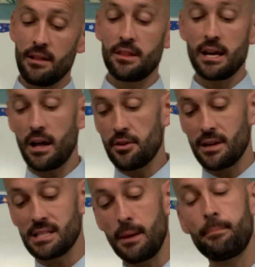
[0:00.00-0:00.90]
The other
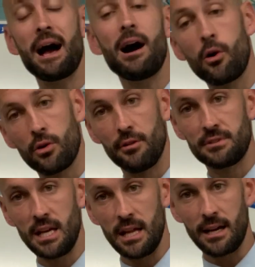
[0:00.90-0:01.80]
is a power of
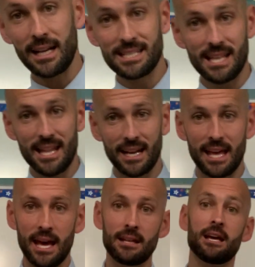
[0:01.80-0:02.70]
10. I'm going to say that
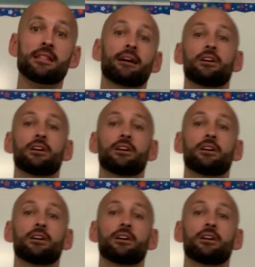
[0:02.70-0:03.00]
again, and then I'm